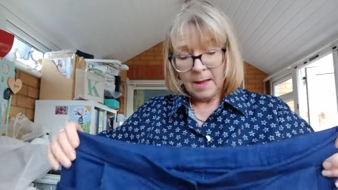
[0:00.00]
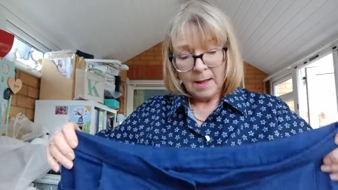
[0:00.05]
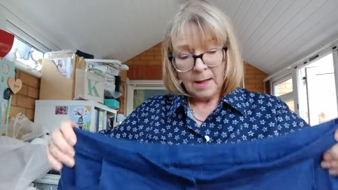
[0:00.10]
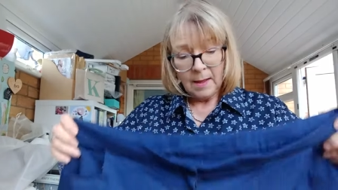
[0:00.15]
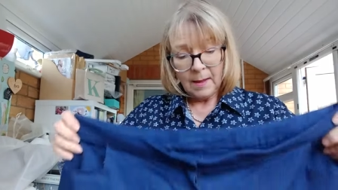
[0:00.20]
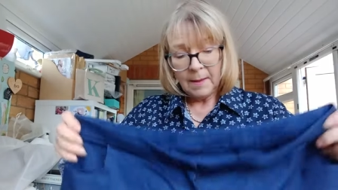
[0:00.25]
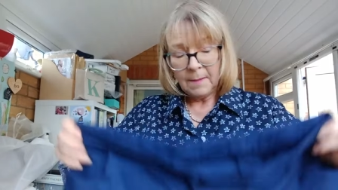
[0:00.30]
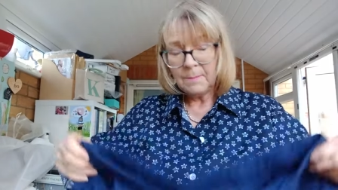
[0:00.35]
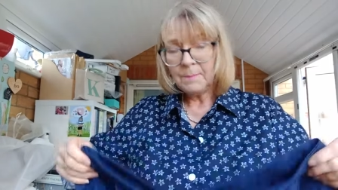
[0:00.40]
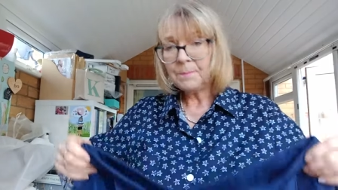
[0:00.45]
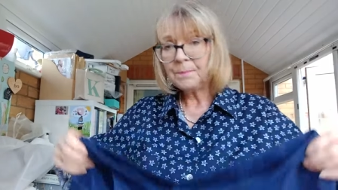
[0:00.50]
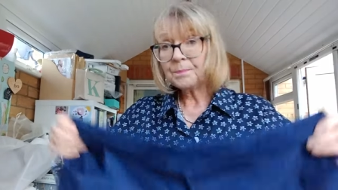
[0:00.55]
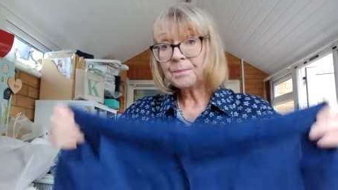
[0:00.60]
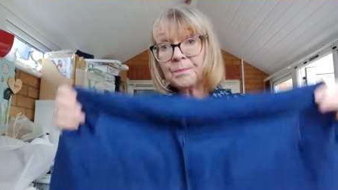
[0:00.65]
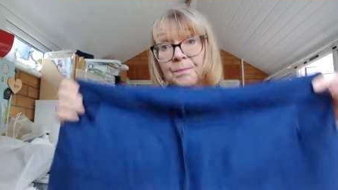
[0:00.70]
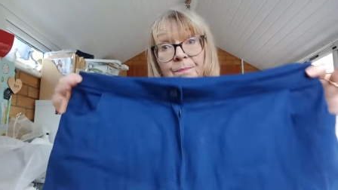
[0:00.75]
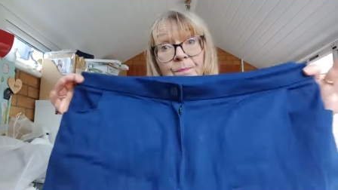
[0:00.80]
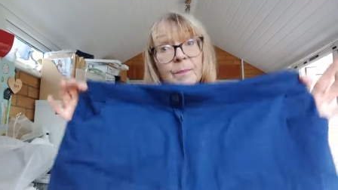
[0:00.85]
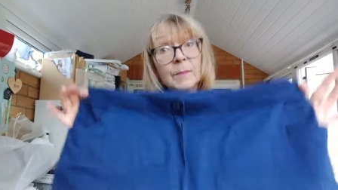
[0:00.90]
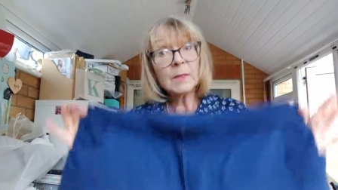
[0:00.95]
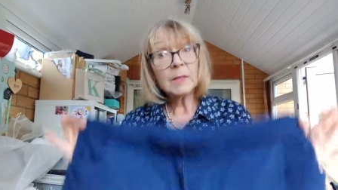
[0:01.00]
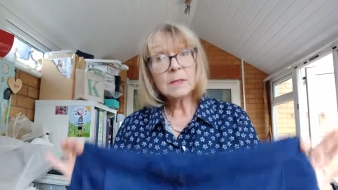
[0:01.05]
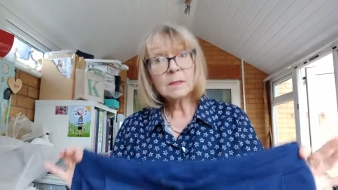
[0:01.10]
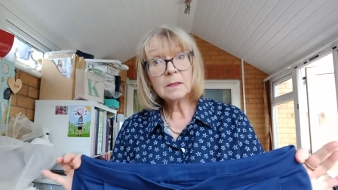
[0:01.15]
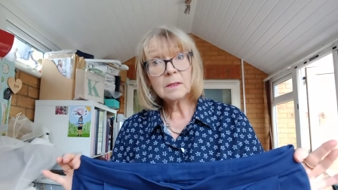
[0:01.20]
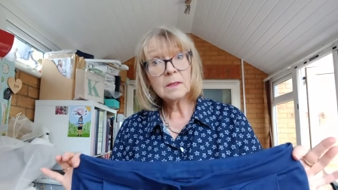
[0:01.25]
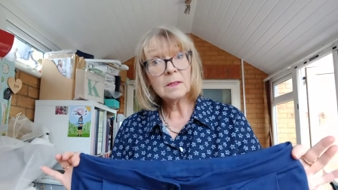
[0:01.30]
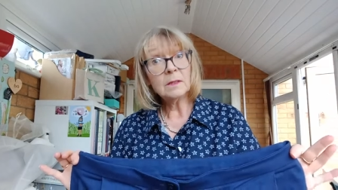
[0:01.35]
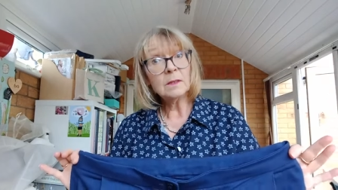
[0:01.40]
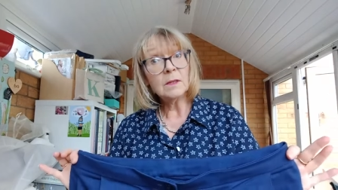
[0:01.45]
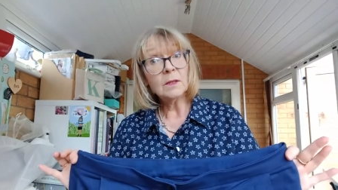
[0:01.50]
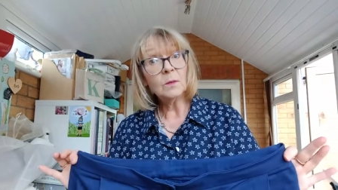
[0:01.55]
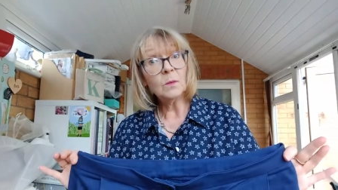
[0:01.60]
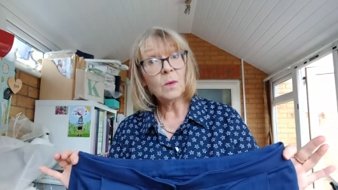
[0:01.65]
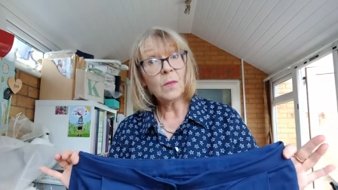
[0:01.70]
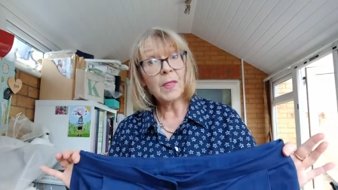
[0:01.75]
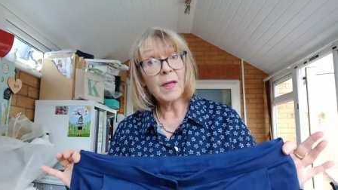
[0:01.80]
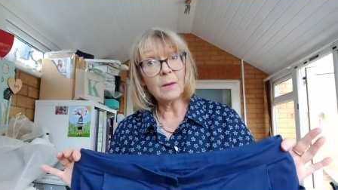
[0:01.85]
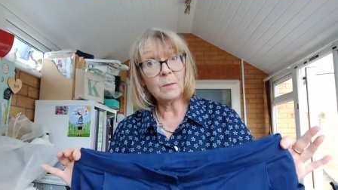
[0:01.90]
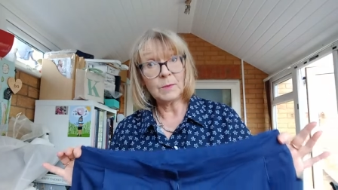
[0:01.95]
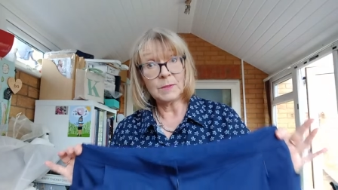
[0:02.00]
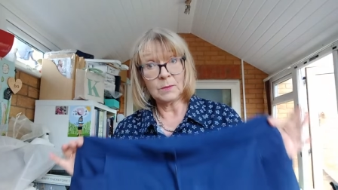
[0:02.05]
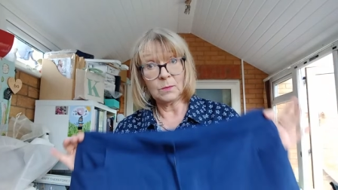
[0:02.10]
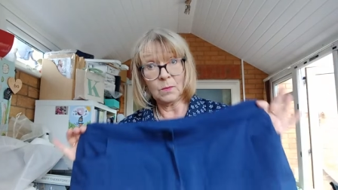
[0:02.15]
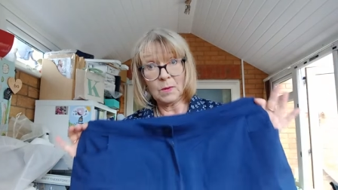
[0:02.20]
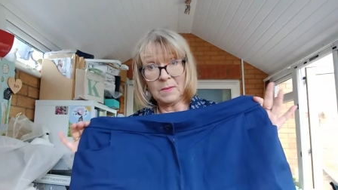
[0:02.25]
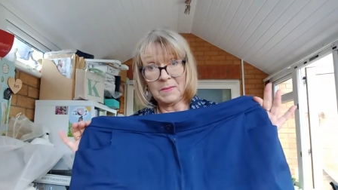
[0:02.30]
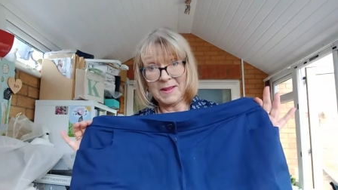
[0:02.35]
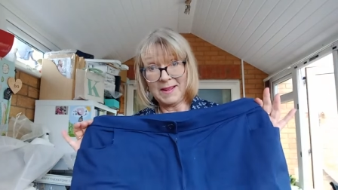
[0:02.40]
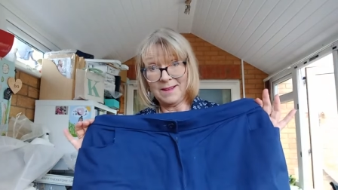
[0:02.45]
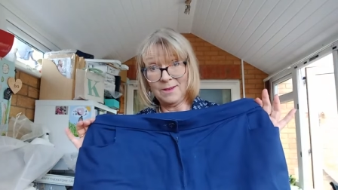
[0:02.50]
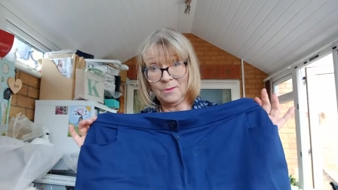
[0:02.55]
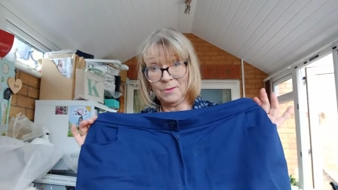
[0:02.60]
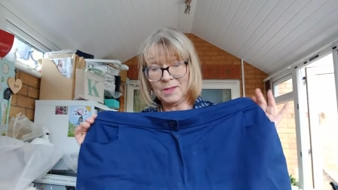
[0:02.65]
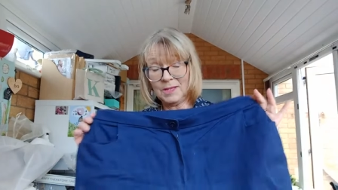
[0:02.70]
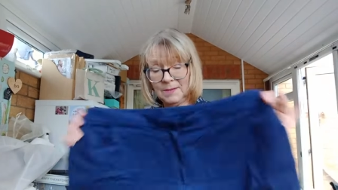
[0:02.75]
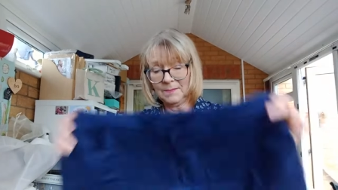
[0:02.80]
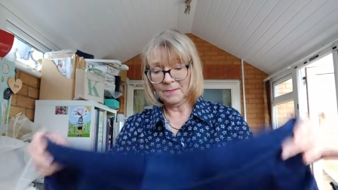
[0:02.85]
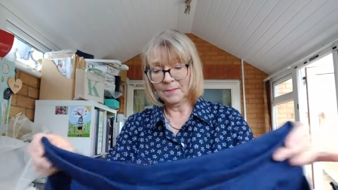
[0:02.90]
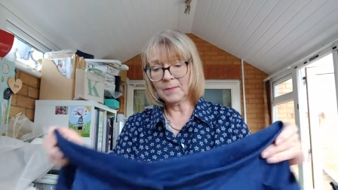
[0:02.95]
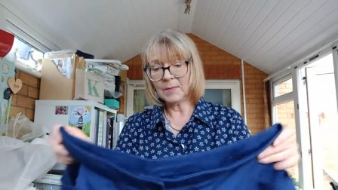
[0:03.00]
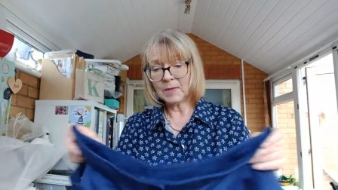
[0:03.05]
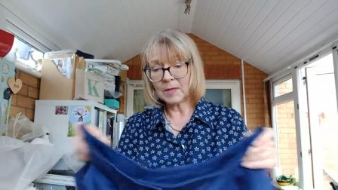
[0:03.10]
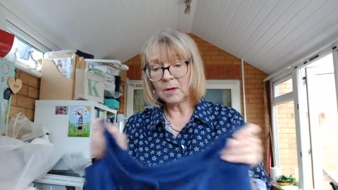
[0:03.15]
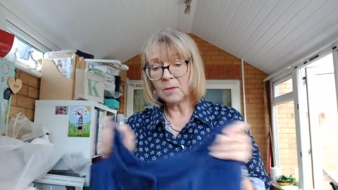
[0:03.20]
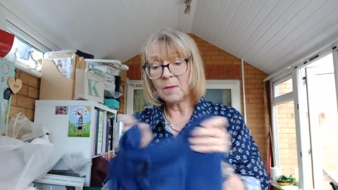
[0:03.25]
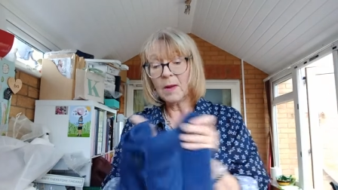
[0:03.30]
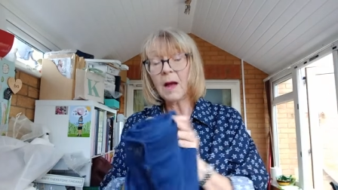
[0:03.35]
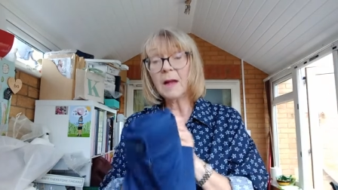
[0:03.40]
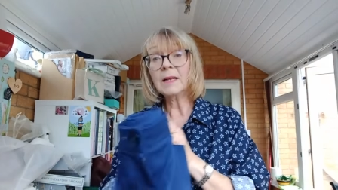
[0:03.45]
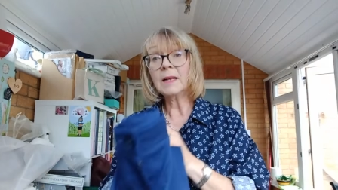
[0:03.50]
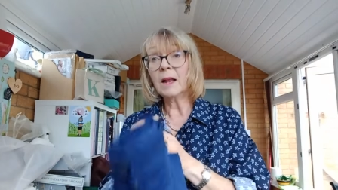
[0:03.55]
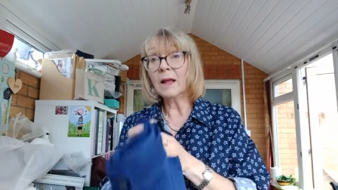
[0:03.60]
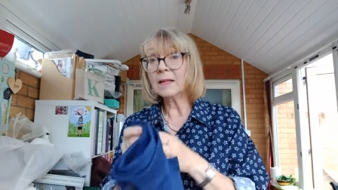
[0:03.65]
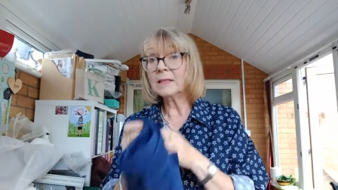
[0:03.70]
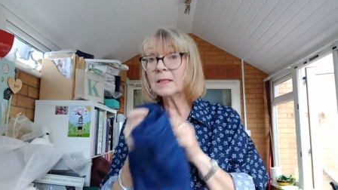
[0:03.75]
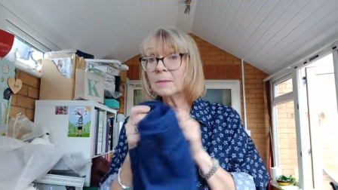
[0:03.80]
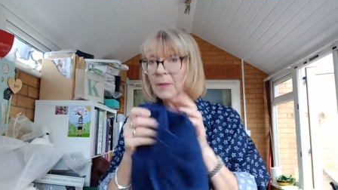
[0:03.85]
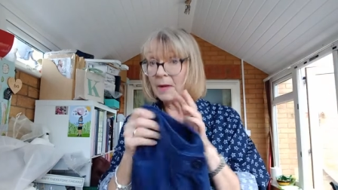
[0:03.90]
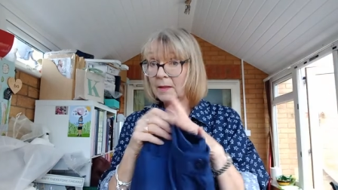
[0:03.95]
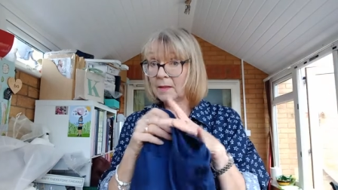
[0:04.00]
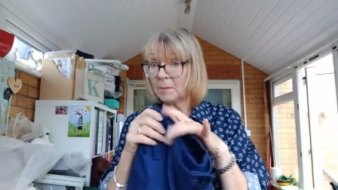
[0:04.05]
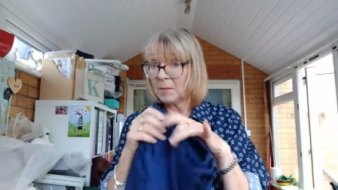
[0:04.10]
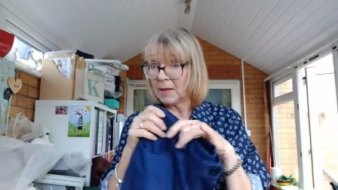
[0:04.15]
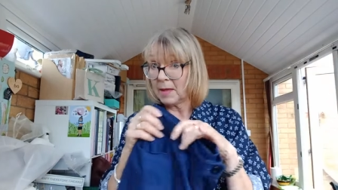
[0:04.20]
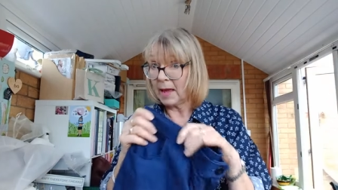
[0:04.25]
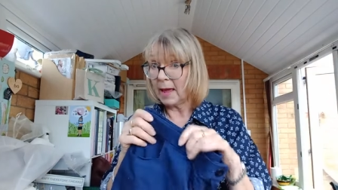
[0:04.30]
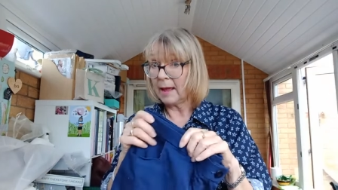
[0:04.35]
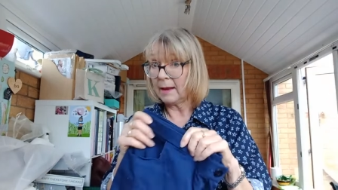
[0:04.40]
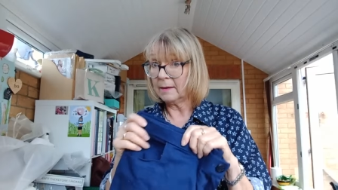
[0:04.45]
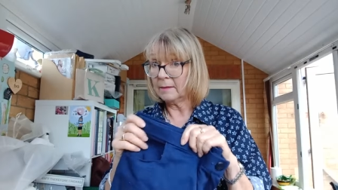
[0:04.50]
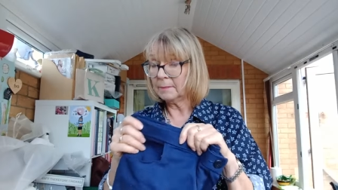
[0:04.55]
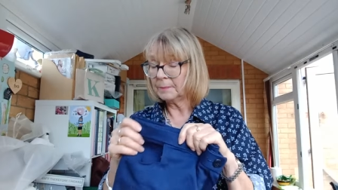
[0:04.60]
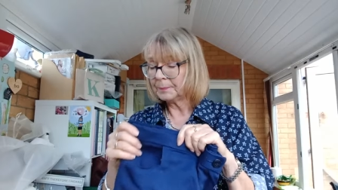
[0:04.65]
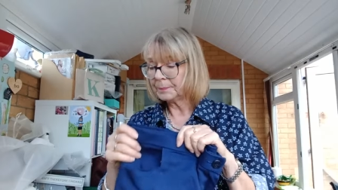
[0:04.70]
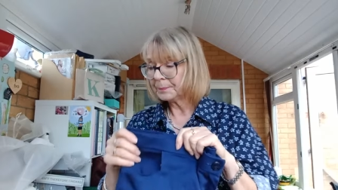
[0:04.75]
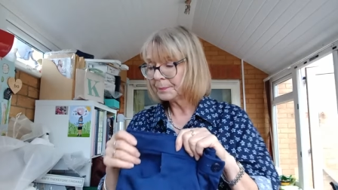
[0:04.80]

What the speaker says: So I don't know what that was all about. So I'd like to make them again.